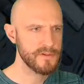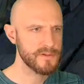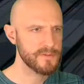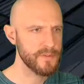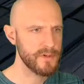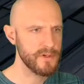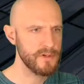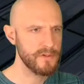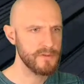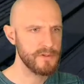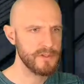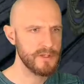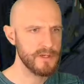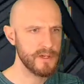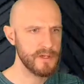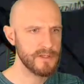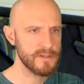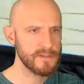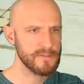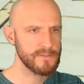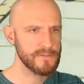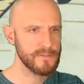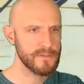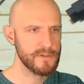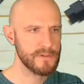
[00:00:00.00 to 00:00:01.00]
my only
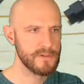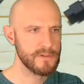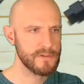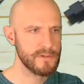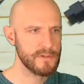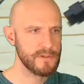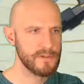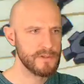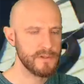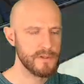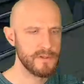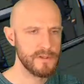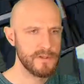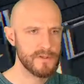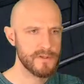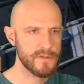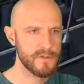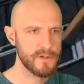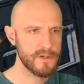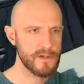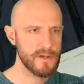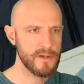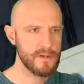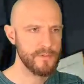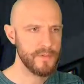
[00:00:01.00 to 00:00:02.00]
item. So I
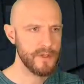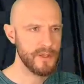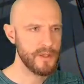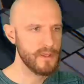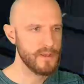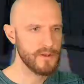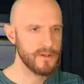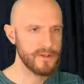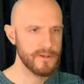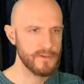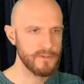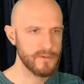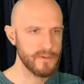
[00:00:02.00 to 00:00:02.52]
can't make anything with